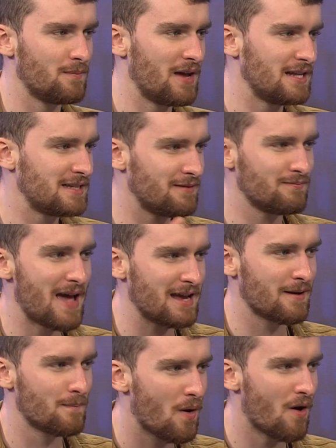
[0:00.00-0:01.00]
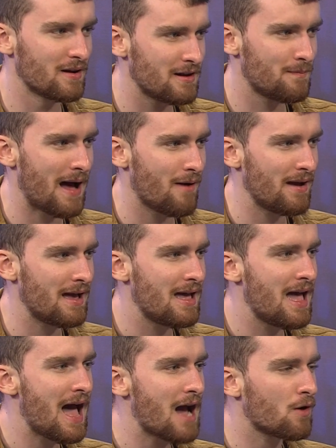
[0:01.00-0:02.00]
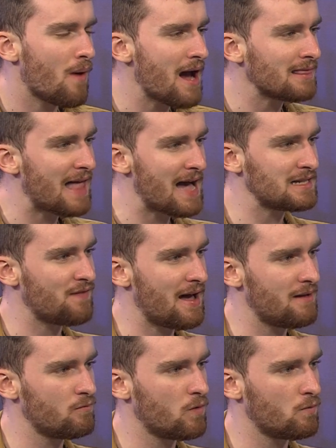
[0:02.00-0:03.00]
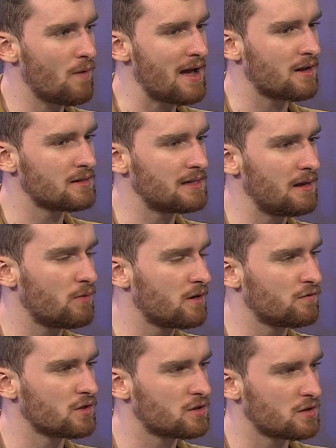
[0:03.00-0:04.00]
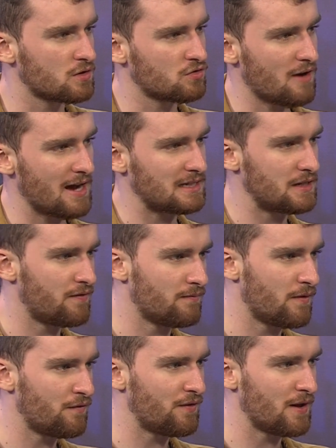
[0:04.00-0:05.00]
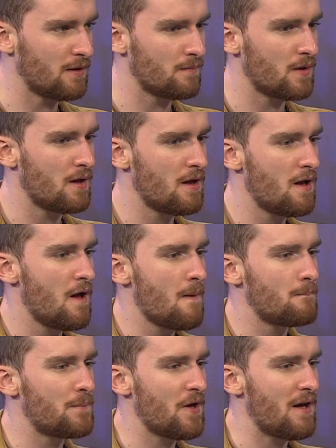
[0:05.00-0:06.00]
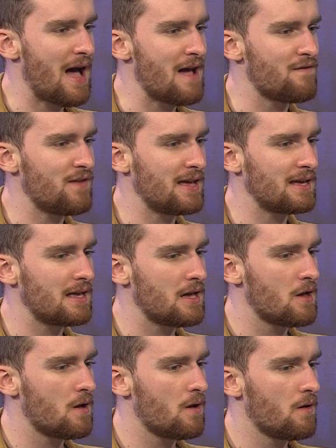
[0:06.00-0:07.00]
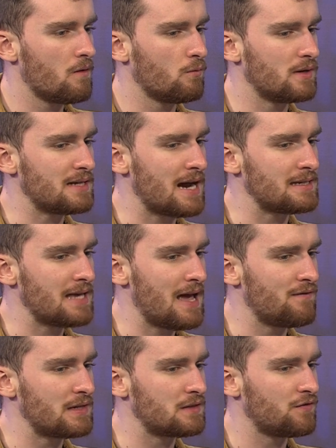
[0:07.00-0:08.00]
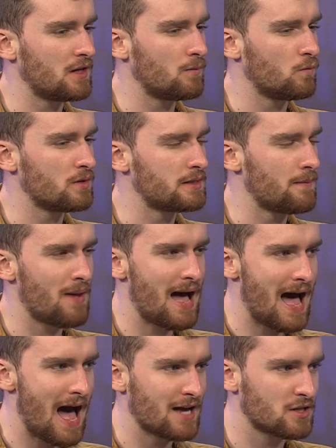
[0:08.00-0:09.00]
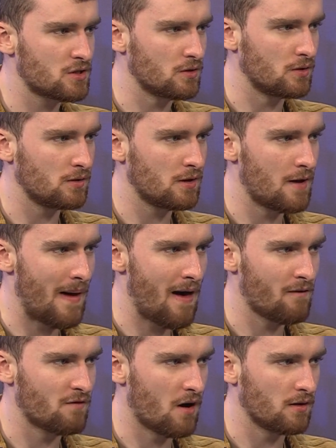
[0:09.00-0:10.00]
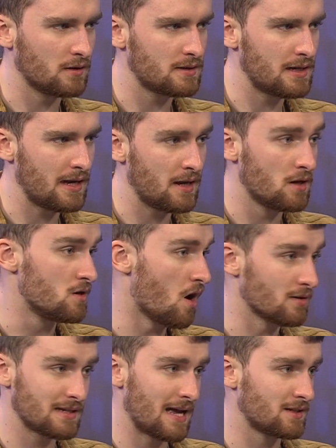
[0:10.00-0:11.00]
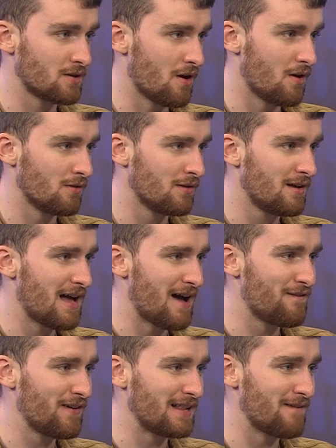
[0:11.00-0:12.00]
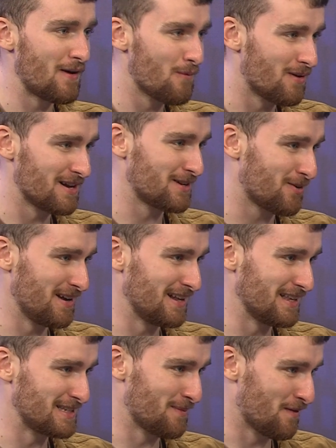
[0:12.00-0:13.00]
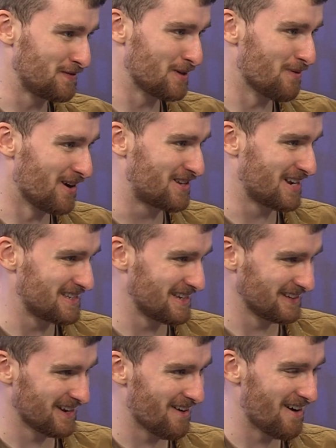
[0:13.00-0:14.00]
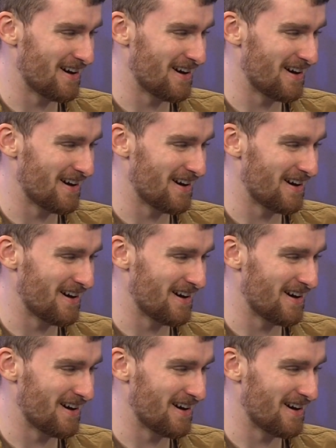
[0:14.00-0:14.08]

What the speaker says: but it didn't make a point about it. I quite liked that in one way, because it would have just distracted from the film. But I think, would I say this film was impartial about royalty? Not at all. I feel like they wanted Queen Elizabeth to watch this and go, oh,